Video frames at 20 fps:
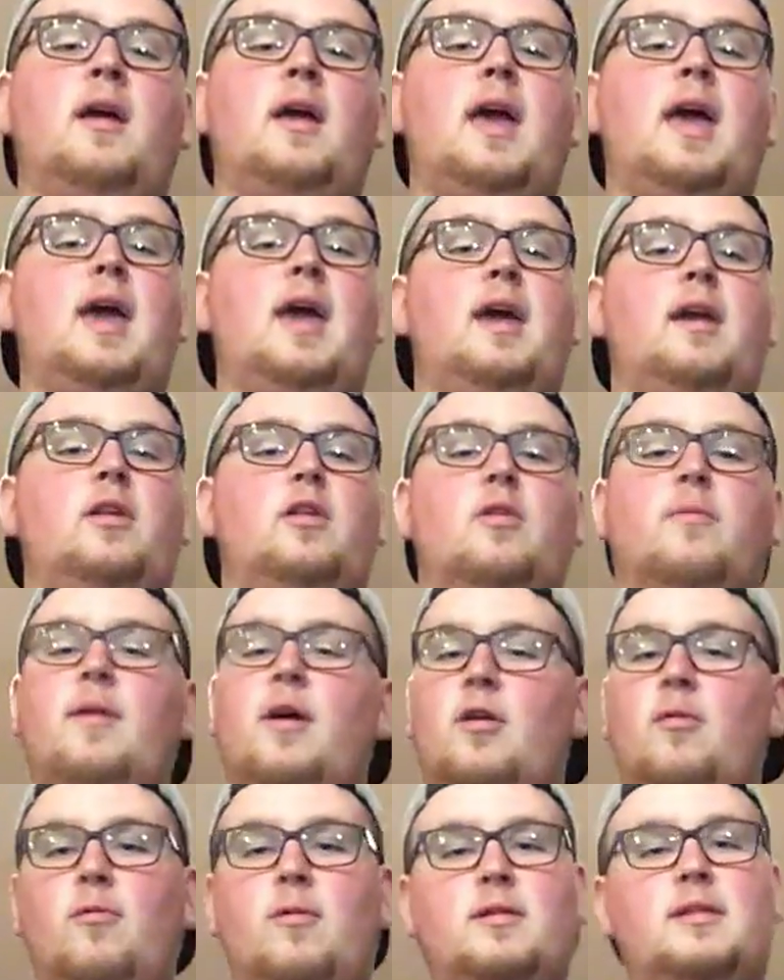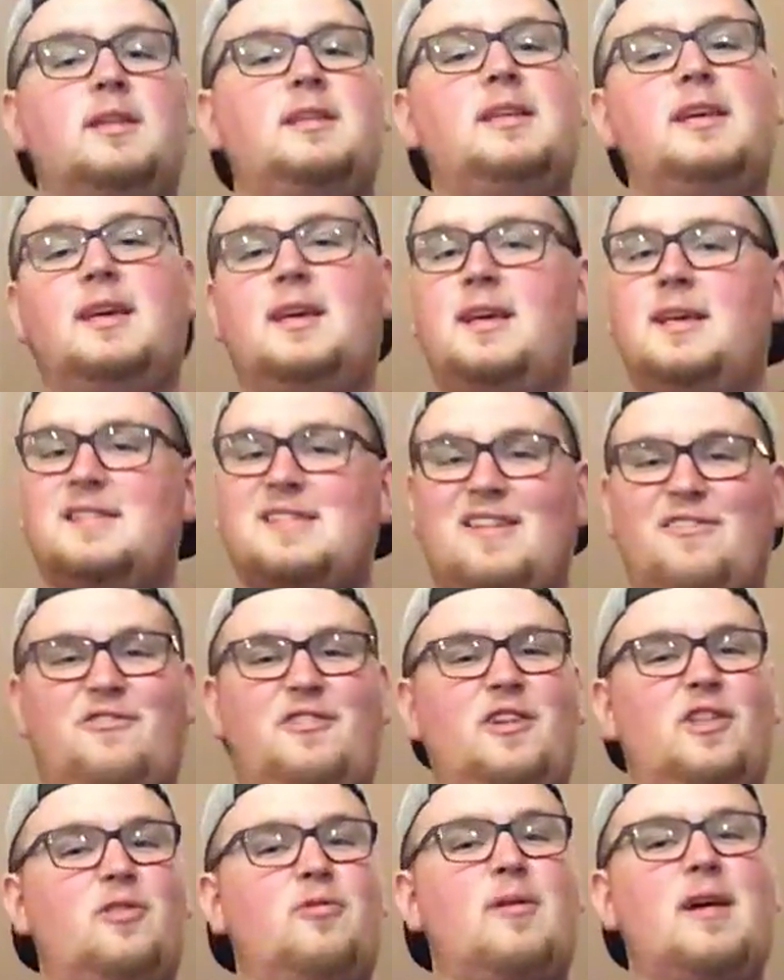And no matter what the tick is, I
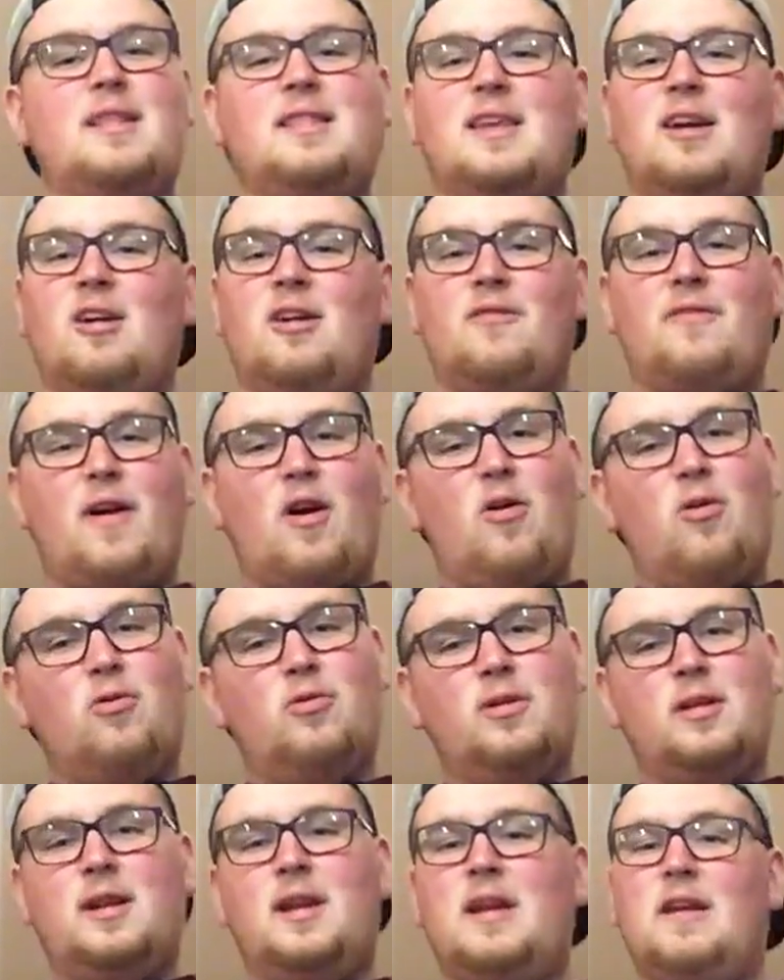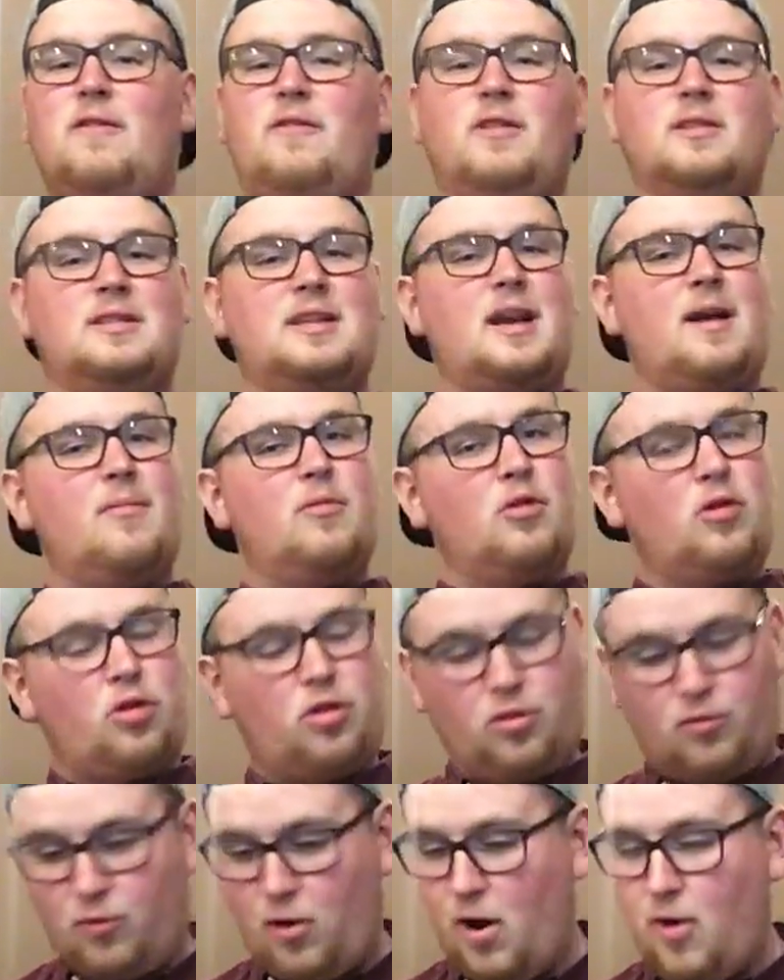feel it right there. And if I hold it in, it feels like I'm going to
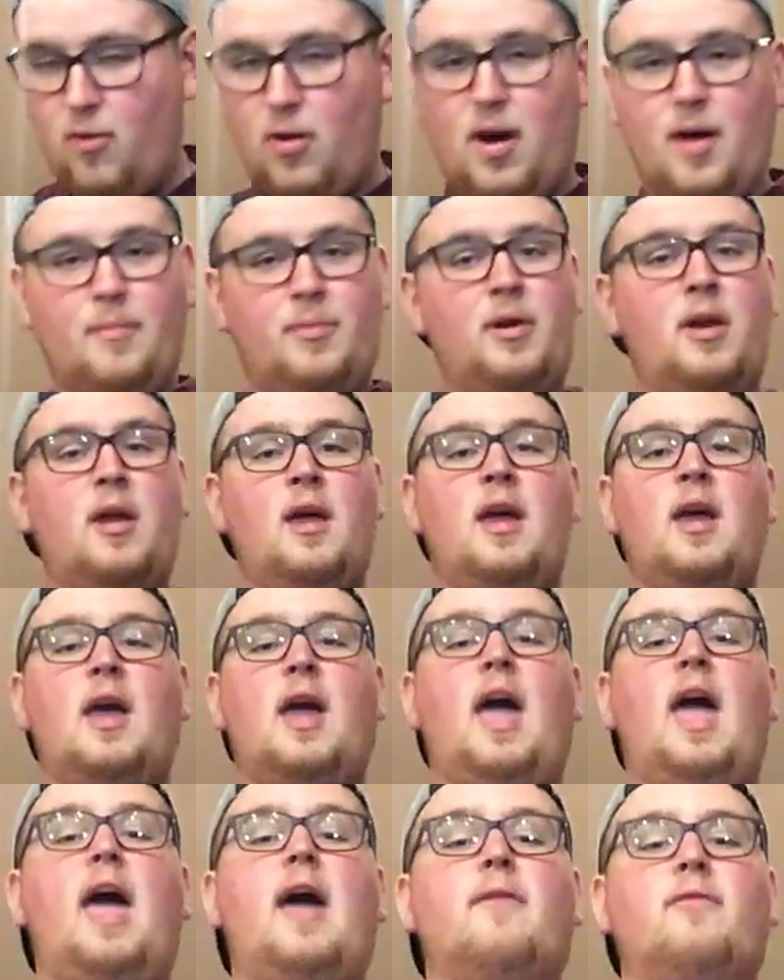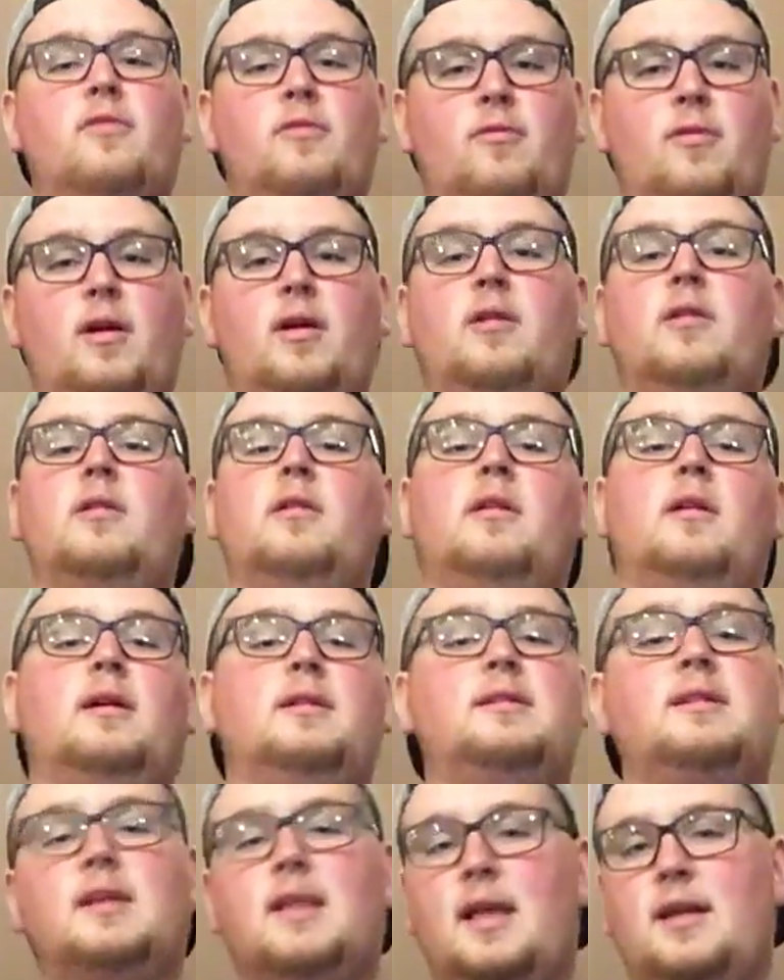throw up everywhere
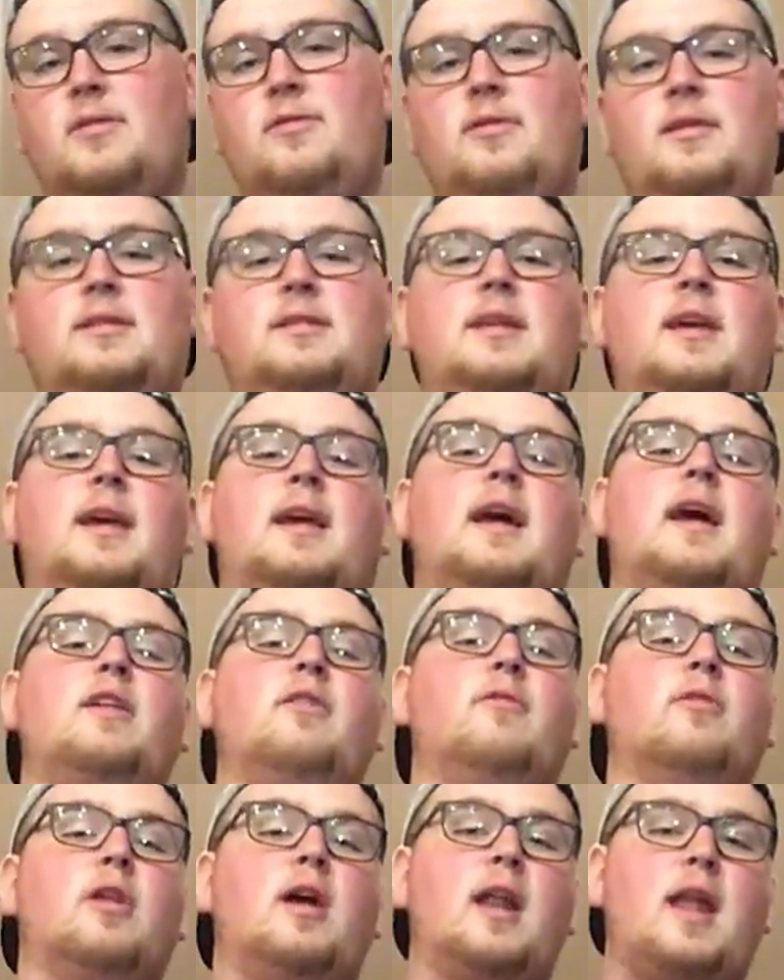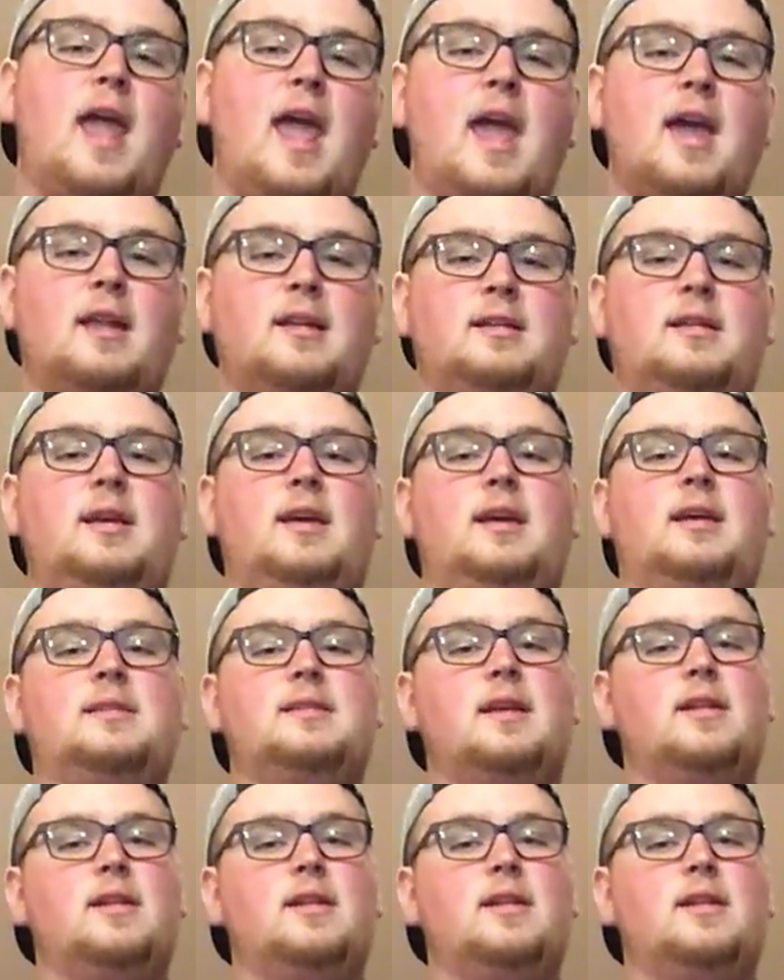until I do the tick. I do a lot of hand ticks.